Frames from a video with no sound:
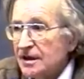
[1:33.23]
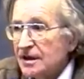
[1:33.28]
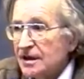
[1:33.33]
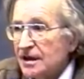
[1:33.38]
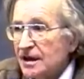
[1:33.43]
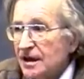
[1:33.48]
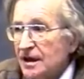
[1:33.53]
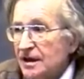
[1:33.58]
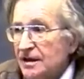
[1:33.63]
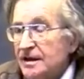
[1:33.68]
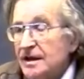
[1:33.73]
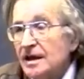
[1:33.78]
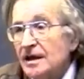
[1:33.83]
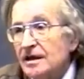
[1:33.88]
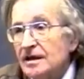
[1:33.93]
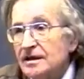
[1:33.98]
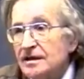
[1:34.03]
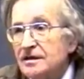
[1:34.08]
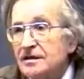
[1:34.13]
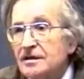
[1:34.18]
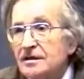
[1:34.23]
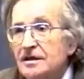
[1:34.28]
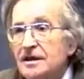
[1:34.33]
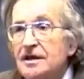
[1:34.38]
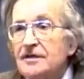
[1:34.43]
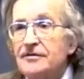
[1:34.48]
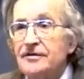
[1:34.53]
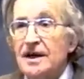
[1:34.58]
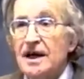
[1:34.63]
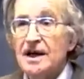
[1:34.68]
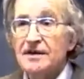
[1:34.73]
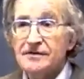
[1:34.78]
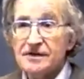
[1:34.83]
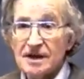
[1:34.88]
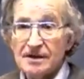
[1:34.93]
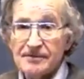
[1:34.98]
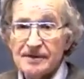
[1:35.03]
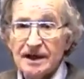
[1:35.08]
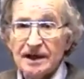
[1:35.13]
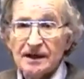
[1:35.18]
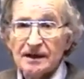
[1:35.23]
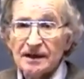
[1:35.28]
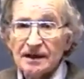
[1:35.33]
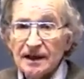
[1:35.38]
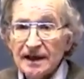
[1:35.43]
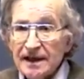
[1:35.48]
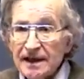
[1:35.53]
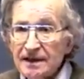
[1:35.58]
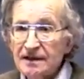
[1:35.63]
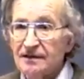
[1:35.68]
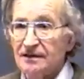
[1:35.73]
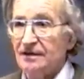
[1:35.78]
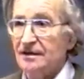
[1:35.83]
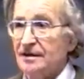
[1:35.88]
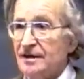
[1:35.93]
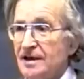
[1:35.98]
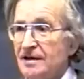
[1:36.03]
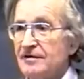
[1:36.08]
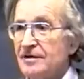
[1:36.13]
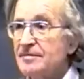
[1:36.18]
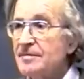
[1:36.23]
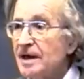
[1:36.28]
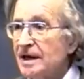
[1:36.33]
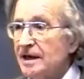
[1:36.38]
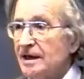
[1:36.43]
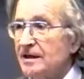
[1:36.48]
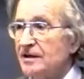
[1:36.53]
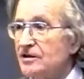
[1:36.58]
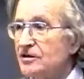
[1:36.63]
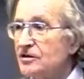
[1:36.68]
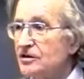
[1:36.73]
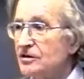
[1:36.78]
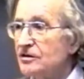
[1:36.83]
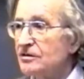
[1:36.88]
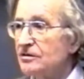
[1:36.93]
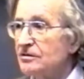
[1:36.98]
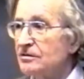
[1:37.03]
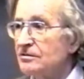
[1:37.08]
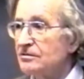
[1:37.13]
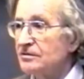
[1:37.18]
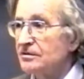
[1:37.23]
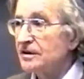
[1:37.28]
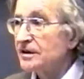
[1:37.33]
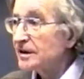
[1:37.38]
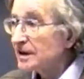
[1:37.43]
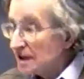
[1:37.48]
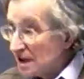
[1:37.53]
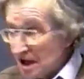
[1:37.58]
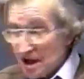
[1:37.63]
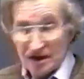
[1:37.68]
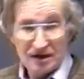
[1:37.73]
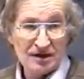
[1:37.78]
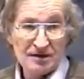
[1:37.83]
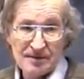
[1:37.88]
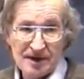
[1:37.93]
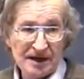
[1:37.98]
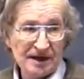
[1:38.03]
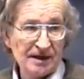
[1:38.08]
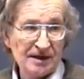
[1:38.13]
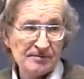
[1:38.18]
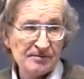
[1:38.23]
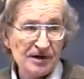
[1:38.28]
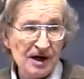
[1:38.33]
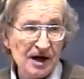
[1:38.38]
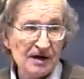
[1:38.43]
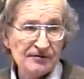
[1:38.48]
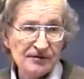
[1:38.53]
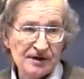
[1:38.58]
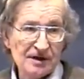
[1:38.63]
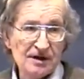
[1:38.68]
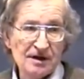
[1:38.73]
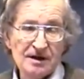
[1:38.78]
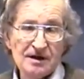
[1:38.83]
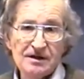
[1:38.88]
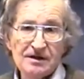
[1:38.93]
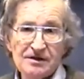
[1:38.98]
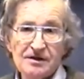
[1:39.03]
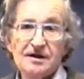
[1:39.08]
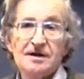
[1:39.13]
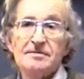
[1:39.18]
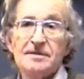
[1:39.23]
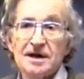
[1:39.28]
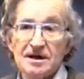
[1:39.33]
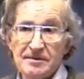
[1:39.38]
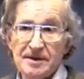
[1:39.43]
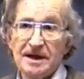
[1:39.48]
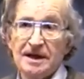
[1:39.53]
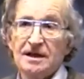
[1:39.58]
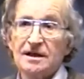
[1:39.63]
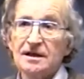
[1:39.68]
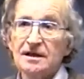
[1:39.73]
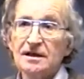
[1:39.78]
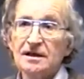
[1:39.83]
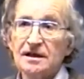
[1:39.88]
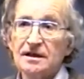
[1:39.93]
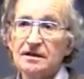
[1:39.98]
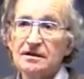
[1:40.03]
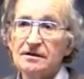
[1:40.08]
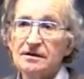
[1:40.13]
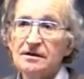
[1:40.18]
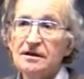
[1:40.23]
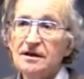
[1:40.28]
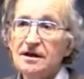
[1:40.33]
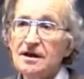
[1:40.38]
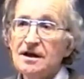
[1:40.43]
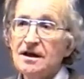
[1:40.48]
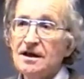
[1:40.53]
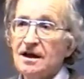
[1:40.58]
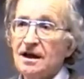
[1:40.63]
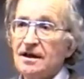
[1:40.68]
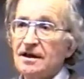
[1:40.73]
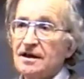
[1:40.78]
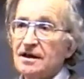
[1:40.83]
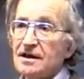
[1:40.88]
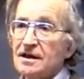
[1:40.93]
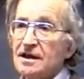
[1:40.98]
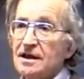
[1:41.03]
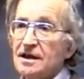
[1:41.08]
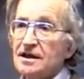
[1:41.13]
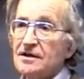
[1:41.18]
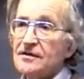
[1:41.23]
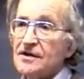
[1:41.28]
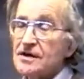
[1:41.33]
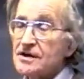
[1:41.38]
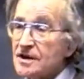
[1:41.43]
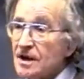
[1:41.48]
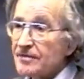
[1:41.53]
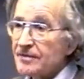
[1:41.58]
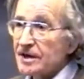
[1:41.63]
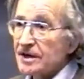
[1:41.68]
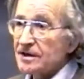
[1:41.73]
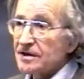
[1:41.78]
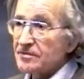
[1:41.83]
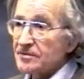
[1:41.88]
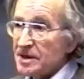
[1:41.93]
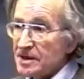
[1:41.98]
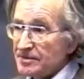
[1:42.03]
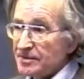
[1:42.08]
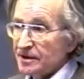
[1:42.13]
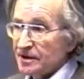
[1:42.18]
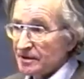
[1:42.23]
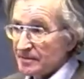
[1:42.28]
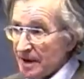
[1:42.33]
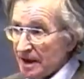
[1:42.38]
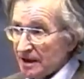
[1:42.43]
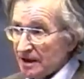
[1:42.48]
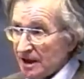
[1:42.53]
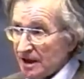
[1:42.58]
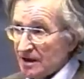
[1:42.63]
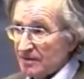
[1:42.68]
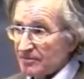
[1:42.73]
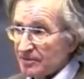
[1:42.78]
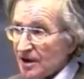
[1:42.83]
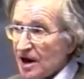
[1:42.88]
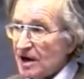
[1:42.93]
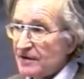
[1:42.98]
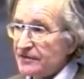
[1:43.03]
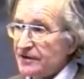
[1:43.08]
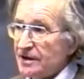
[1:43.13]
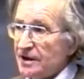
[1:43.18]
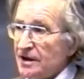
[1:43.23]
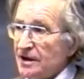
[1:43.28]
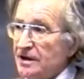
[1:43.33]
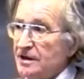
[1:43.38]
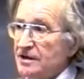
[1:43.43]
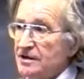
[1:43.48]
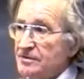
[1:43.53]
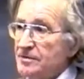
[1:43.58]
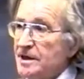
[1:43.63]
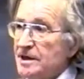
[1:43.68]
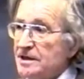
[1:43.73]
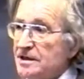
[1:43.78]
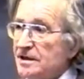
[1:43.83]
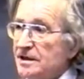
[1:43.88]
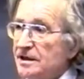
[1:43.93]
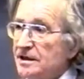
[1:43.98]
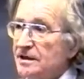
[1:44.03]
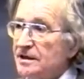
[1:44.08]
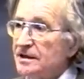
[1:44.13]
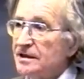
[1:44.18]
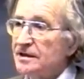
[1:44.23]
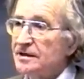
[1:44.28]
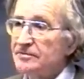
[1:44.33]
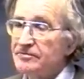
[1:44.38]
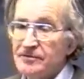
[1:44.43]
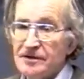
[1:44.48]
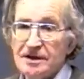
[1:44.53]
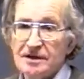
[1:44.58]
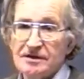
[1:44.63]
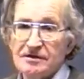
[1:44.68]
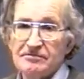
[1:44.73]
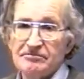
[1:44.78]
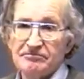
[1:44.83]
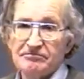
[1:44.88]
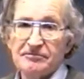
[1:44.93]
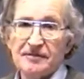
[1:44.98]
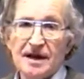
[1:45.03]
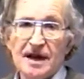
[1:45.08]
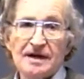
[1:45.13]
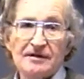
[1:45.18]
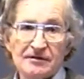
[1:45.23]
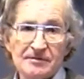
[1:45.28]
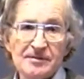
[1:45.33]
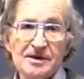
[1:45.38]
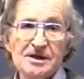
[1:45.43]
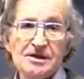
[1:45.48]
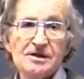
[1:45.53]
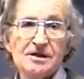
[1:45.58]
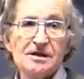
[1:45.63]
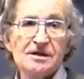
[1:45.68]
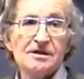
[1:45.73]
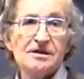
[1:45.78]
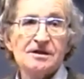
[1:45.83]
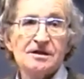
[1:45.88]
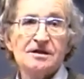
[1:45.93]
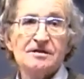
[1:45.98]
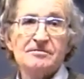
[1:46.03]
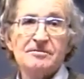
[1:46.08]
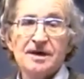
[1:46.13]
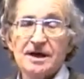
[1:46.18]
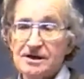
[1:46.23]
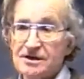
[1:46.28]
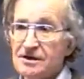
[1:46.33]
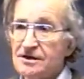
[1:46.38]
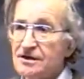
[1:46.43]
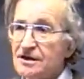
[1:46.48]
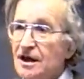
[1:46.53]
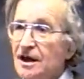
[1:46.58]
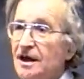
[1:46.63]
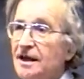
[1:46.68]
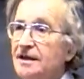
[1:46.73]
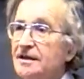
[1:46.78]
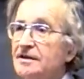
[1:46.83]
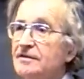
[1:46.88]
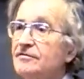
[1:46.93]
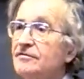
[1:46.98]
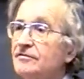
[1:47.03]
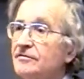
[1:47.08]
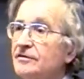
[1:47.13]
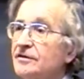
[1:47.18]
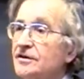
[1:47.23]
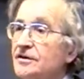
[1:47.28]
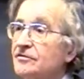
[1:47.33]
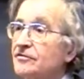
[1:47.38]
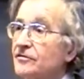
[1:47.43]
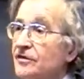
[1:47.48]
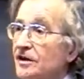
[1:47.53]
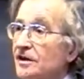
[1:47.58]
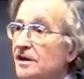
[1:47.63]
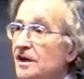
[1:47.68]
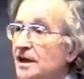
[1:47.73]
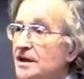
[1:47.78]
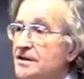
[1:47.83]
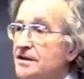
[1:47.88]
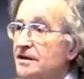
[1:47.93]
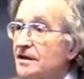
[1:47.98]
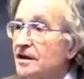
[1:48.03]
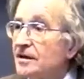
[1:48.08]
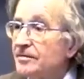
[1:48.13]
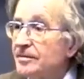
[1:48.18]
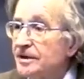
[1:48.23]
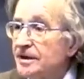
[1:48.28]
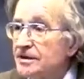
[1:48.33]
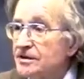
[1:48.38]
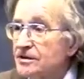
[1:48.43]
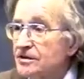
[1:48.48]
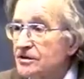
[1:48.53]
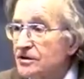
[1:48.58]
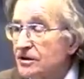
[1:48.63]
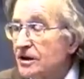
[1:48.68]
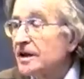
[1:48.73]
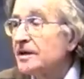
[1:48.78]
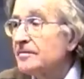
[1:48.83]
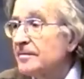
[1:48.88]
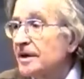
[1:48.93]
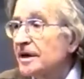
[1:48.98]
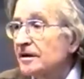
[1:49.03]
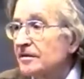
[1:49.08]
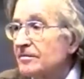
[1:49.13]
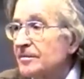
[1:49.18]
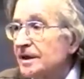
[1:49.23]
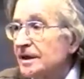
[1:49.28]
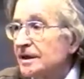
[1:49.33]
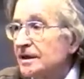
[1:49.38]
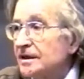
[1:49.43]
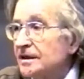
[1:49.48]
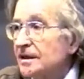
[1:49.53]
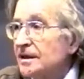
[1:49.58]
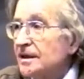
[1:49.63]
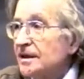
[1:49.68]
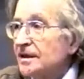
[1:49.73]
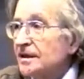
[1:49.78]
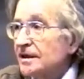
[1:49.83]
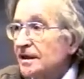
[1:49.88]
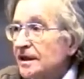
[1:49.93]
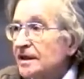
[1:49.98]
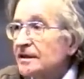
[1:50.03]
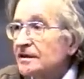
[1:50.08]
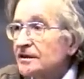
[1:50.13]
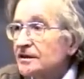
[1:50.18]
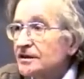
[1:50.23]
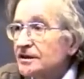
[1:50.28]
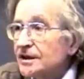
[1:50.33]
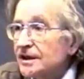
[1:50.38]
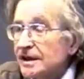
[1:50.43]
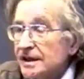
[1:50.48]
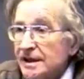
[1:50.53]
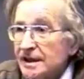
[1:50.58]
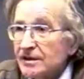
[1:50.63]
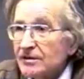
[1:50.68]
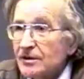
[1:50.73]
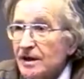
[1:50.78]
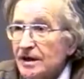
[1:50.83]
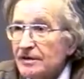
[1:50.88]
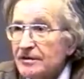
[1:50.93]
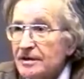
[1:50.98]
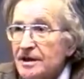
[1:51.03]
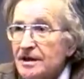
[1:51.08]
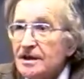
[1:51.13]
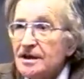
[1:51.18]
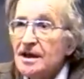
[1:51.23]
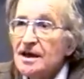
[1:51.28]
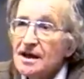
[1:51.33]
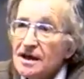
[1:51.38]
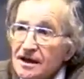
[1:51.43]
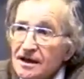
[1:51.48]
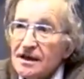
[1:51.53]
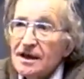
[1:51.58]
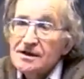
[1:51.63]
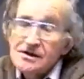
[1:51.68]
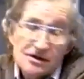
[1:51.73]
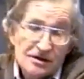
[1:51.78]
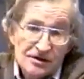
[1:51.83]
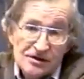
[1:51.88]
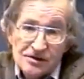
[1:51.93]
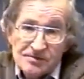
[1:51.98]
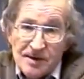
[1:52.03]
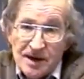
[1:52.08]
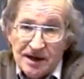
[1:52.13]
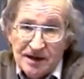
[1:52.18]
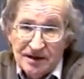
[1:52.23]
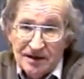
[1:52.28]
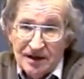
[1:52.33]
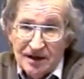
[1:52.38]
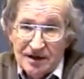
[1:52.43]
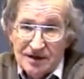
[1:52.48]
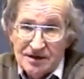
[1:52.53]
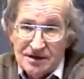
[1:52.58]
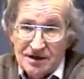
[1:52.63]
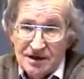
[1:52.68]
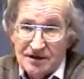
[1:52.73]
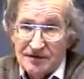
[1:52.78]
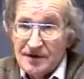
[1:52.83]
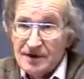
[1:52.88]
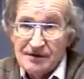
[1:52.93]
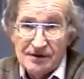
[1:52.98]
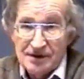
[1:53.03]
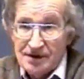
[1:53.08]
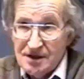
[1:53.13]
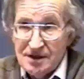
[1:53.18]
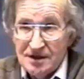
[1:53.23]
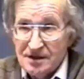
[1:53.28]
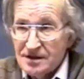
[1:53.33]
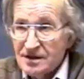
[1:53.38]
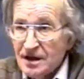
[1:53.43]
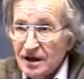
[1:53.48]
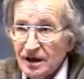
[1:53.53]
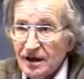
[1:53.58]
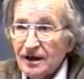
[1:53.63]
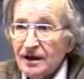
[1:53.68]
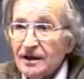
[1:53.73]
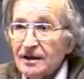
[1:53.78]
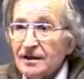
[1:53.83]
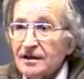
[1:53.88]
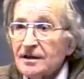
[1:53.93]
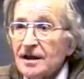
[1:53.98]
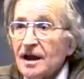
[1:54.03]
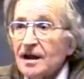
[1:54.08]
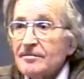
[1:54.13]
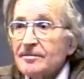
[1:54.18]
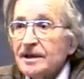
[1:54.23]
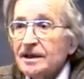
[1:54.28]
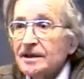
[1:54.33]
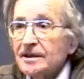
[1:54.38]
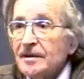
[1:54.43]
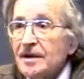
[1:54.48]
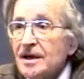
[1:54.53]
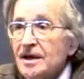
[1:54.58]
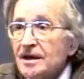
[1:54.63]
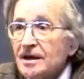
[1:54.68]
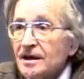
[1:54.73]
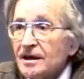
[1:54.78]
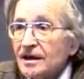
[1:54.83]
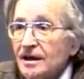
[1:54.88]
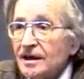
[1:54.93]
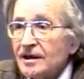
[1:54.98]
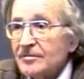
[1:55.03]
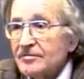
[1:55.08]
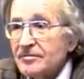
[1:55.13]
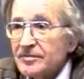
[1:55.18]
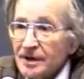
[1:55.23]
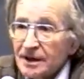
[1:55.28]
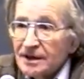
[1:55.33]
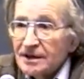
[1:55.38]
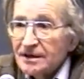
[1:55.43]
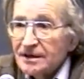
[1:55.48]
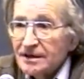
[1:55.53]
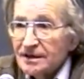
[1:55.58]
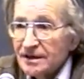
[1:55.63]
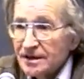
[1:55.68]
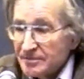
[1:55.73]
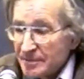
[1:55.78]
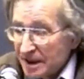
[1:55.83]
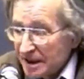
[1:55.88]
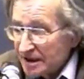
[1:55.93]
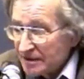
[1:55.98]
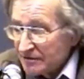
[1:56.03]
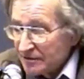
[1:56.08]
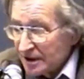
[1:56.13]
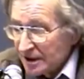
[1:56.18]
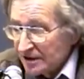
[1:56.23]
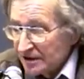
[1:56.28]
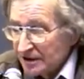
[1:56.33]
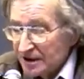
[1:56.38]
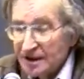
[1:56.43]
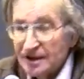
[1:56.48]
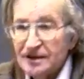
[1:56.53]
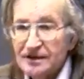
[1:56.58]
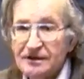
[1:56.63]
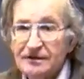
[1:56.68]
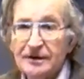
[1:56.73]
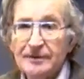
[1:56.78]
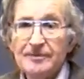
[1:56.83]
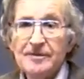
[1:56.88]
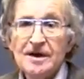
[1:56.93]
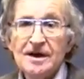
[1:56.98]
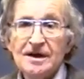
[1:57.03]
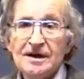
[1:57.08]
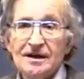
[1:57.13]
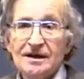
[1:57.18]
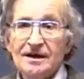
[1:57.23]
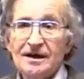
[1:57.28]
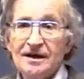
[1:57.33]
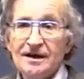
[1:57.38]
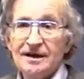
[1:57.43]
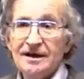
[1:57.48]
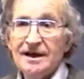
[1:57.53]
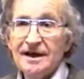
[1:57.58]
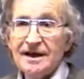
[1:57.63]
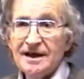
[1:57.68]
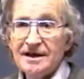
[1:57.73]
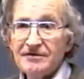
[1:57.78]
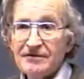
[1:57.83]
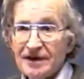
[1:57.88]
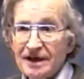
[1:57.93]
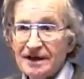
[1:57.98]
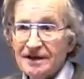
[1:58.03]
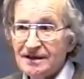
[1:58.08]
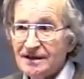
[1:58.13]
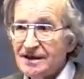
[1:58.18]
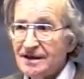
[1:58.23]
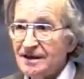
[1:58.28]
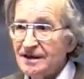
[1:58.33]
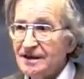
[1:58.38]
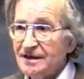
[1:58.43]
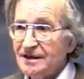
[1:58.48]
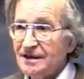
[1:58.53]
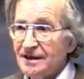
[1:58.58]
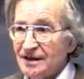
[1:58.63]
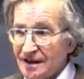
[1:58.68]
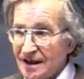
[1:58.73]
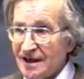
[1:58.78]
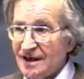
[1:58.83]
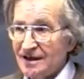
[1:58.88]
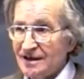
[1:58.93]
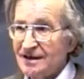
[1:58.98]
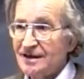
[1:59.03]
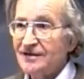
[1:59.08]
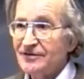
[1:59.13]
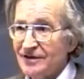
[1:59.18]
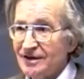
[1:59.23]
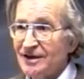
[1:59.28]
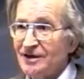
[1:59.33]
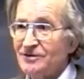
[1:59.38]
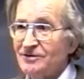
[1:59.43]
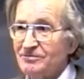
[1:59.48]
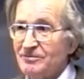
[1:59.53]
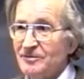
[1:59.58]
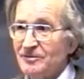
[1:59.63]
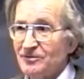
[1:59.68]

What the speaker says: Now, you know, if you have something legal that everybody can do, you're not going to make any profit on it, so you better make it illegal. On the other hand, if there's something that people can make a lot of profit on, especially, you know, agribusiness and pesticides and fertilizer companies and so on, it better be legal so you can get away with it. That's just a speculation. I've never seen a study on the topic, but you might want to look into it. In any event, again, if you don't